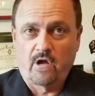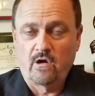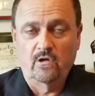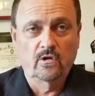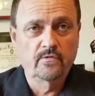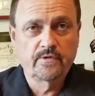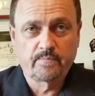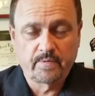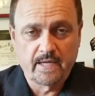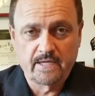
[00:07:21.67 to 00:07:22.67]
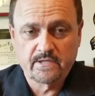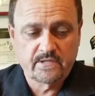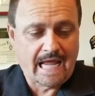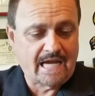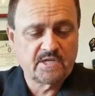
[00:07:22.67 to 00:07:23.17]
all over the place,
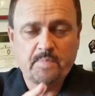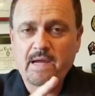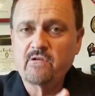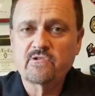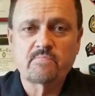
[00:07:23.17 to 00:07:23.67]
taxpayers'